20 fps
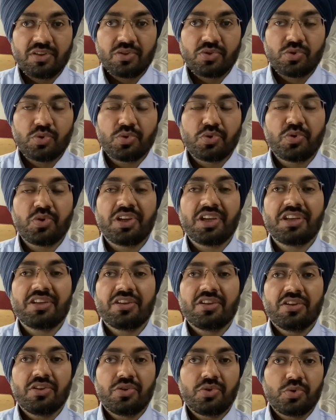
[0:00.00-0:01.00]
so you need
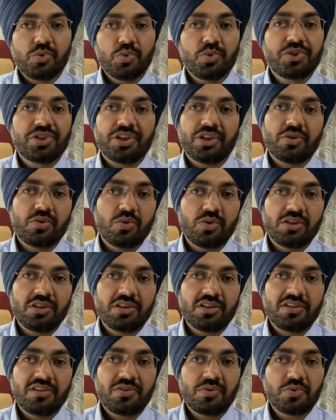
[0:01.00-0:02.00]
2
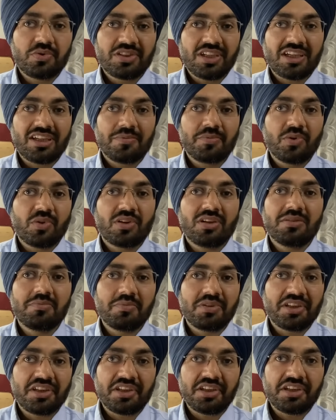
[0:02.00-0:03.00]
shareholders to set up your
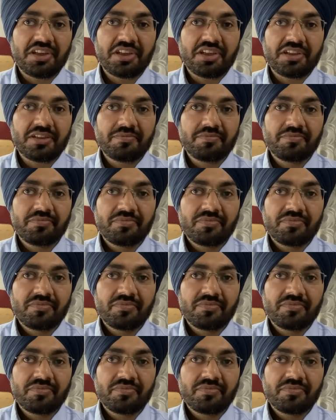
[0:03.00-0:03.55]
company in India,